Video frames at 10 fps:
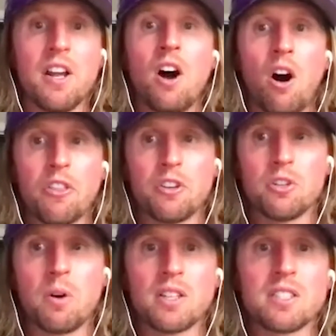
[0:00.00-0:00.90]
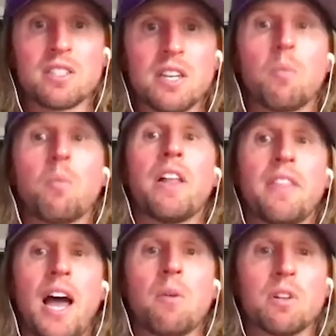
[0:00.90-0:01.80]
all the nuances and when
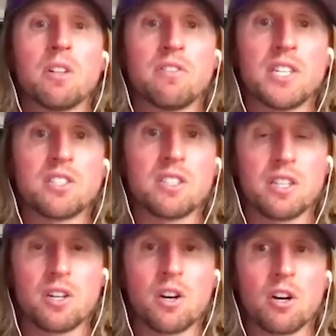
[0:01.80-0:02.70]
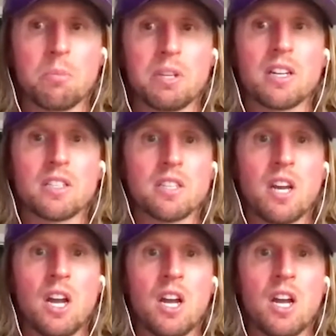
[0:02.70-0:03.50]
that will eventually occur, because